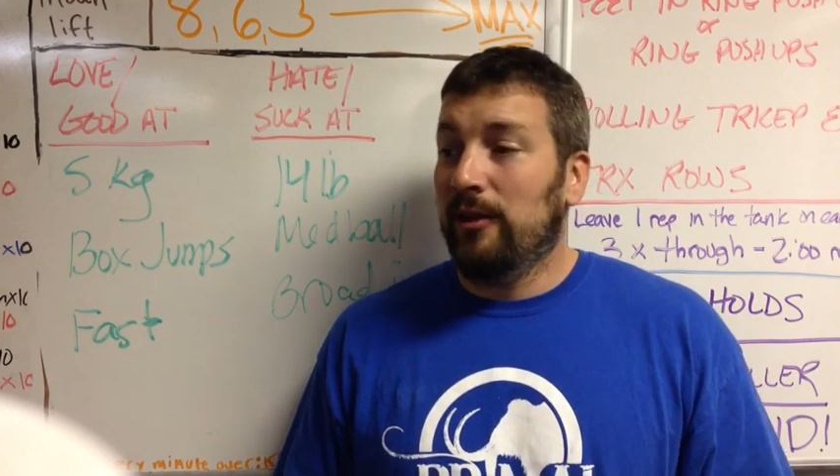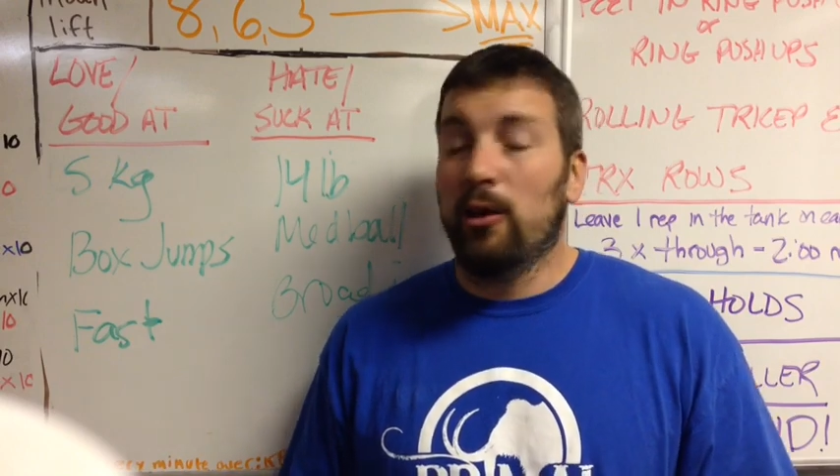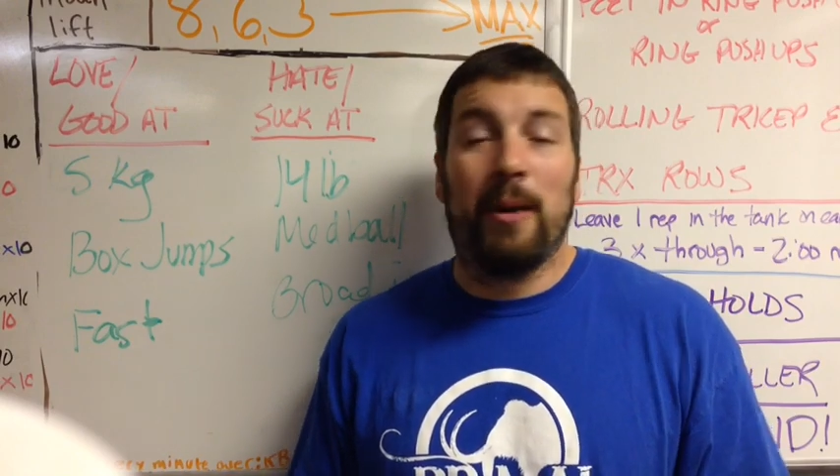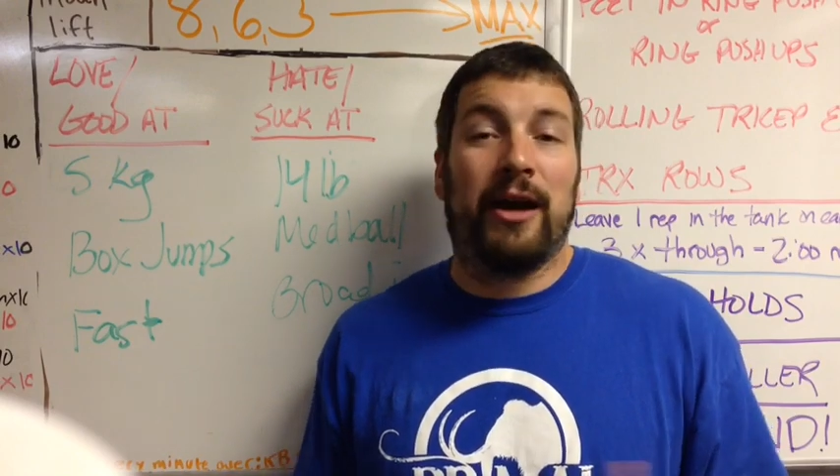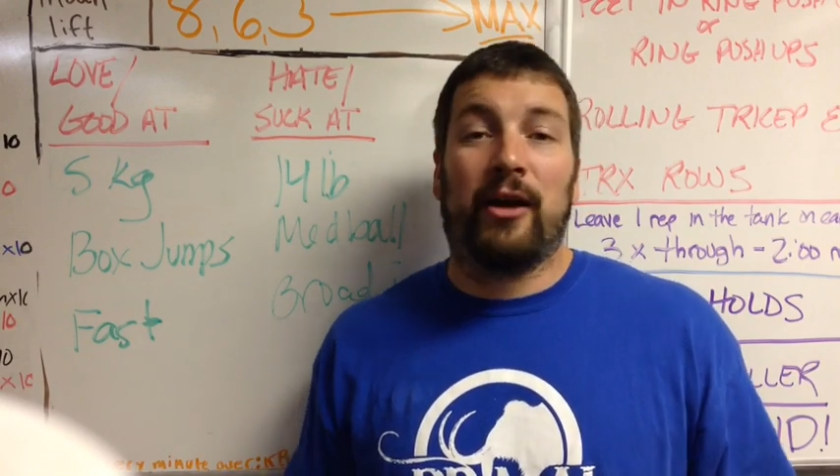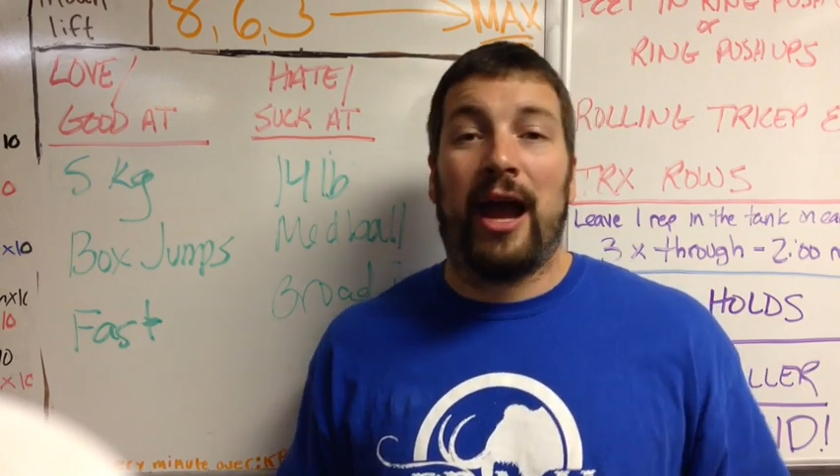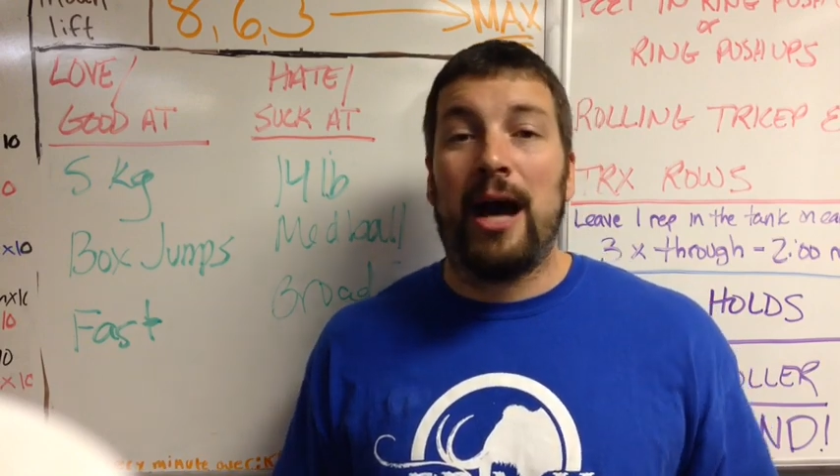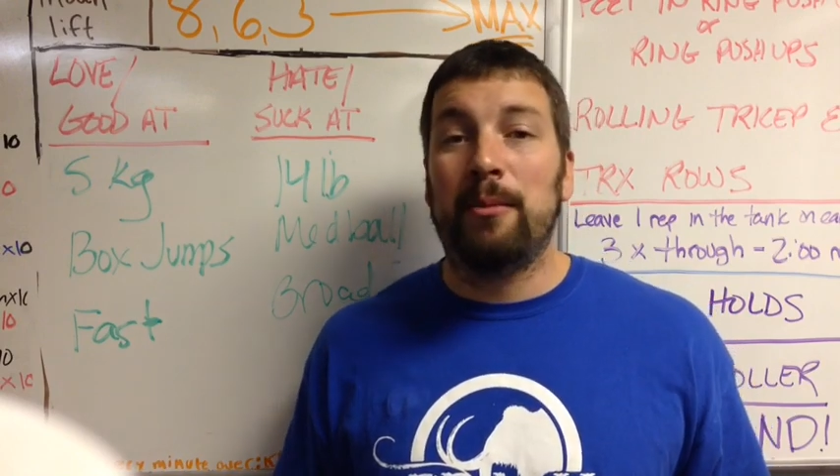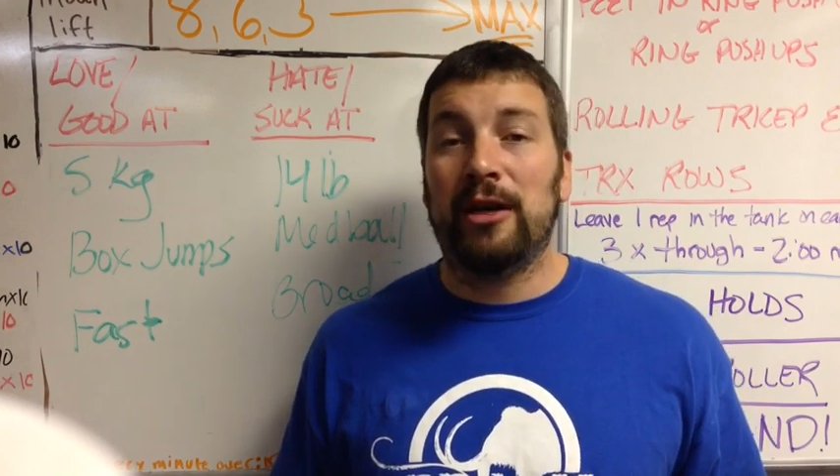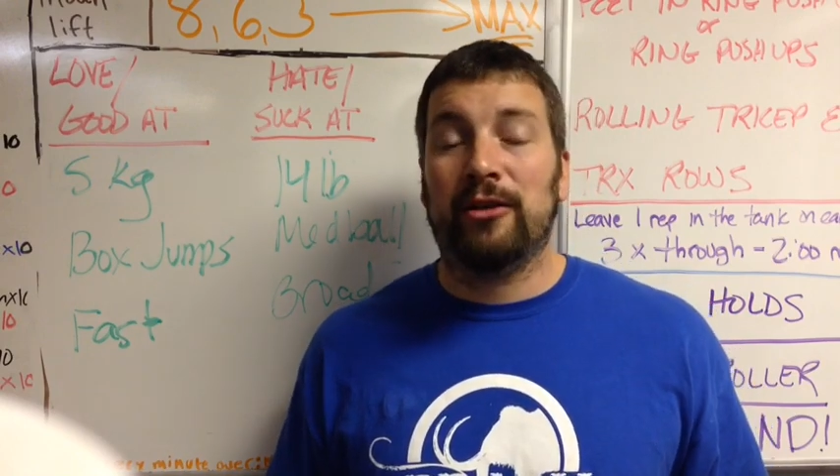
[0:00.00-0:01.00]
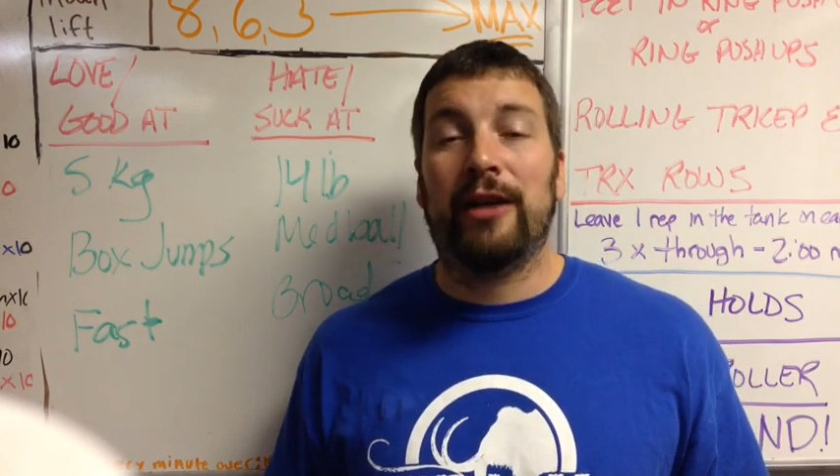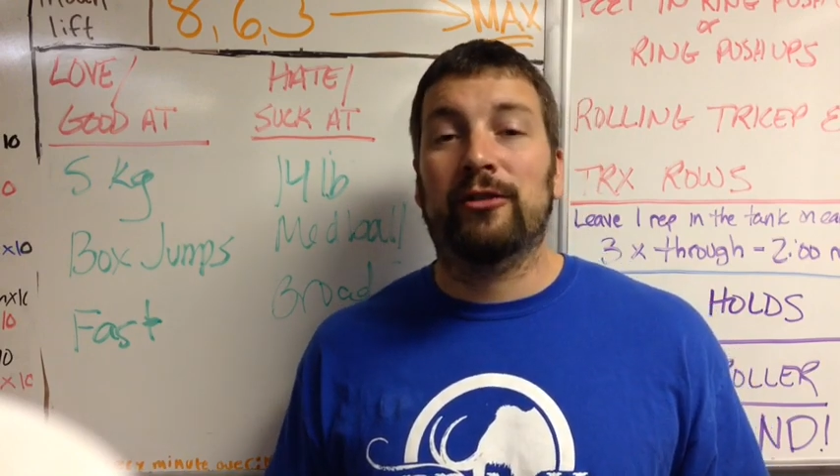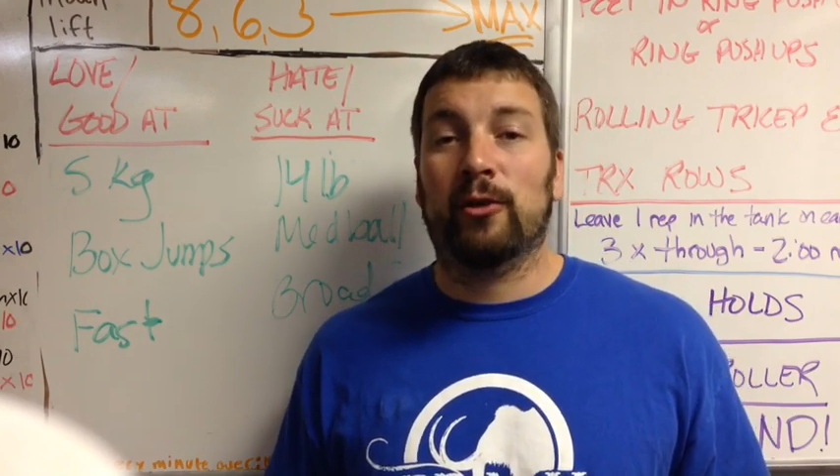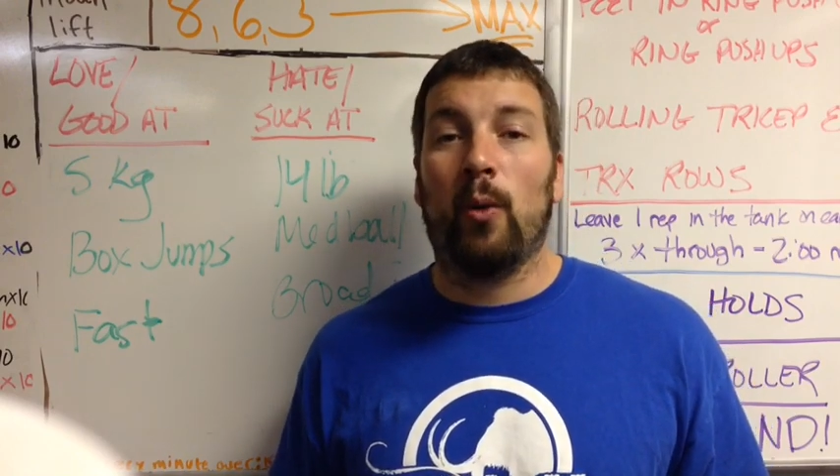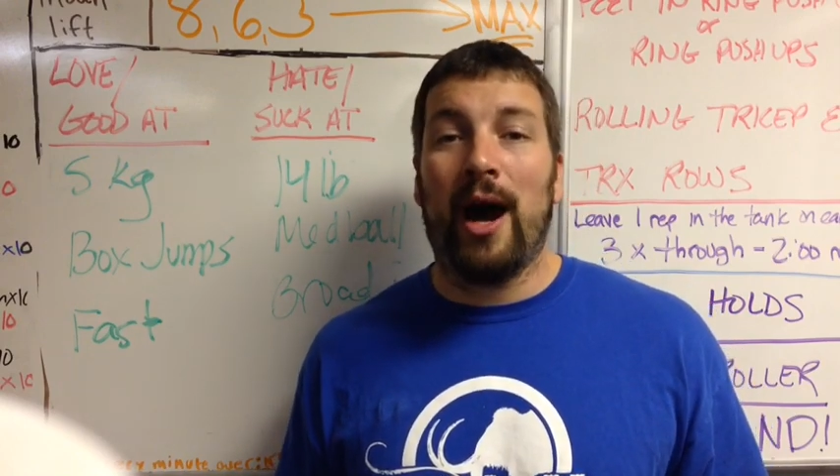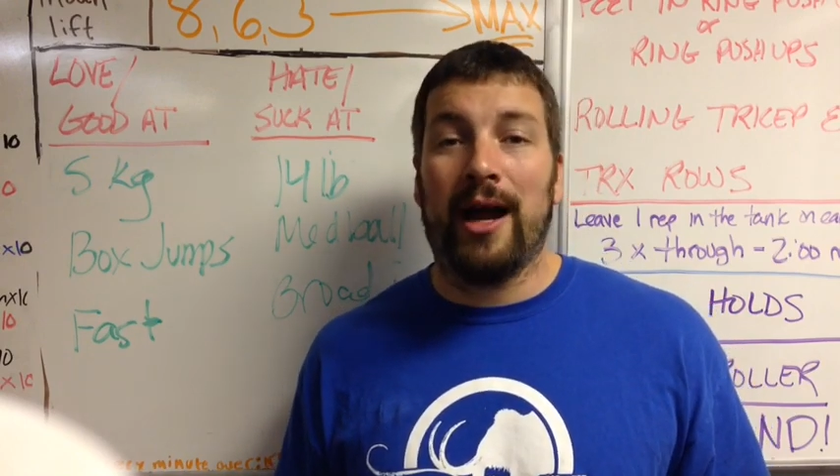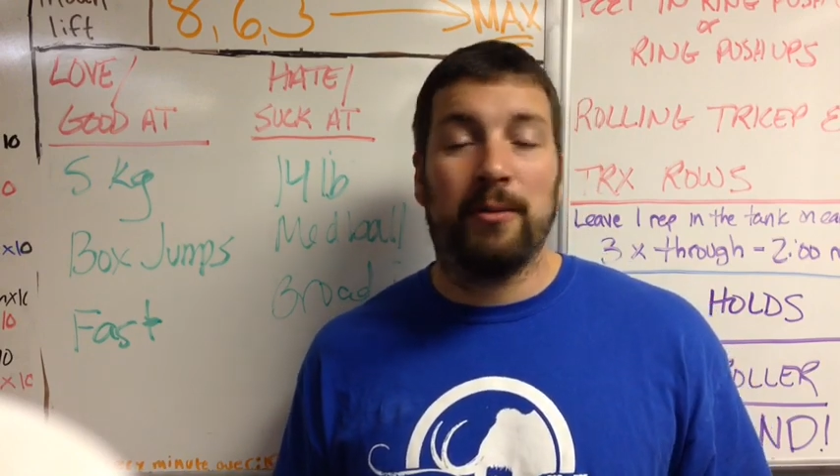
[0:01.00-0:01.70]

No matter how much I squat,